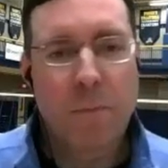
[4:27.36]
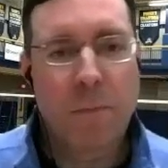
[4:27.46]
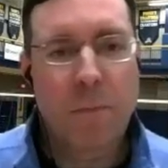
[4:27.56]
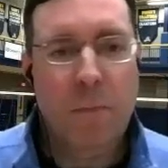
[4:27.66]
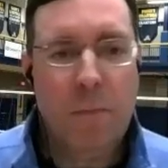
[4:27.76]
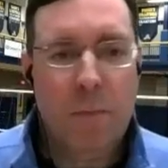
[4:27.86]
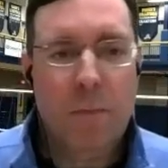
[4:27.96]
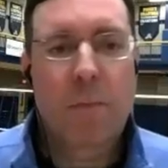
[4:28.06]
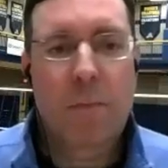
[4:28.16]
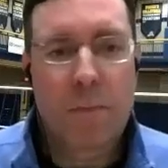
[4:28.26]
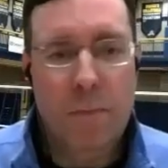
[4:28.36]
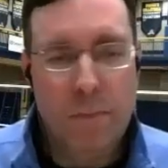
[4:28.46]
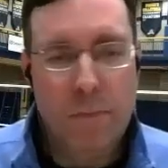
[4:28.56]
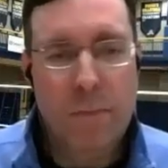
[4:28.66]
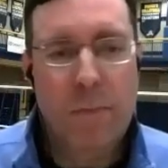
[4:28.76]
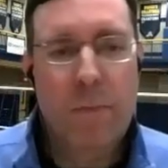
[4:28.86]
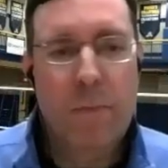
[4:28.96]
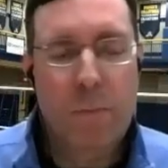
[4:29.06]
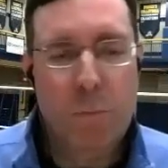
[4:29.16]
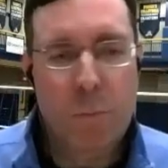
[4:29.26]

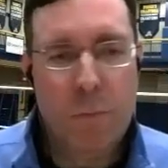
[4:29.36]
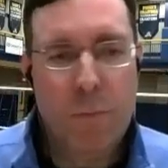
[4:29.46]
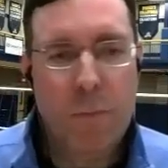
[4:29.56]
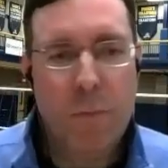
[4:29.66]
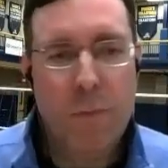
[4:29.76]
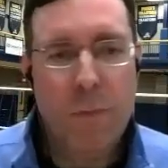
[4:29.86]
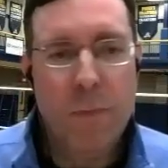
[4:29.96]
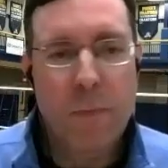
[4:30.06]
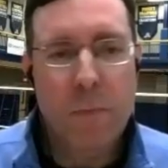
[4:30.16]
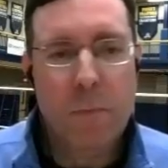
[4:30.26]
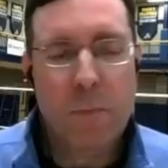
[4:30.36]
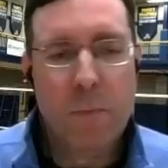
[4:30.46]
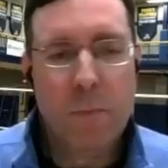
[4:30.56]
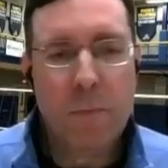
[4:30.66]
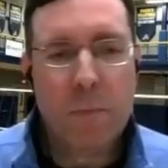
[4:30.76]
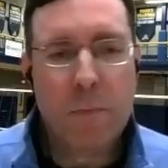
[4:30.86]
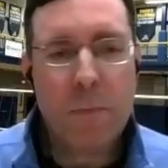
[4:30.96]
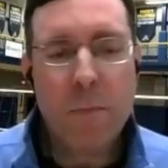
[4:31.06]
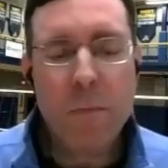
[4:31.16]
(not speaking)